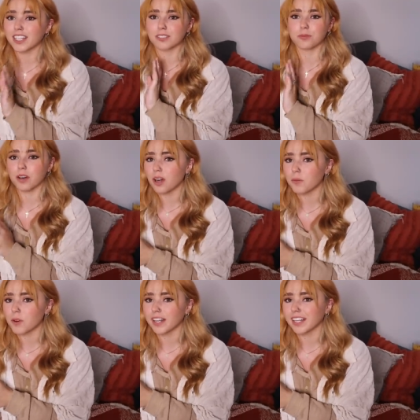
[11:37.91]
it's
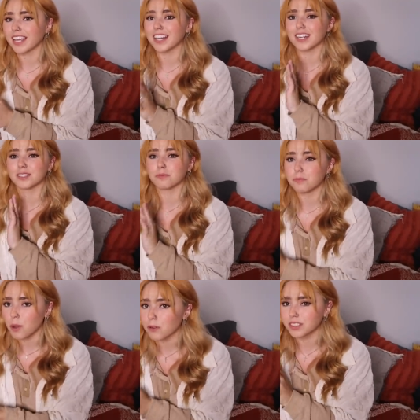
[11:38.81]
one-on-one, -on -one, and it is
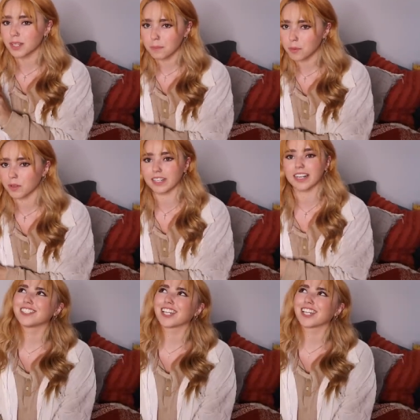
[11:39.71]
most important.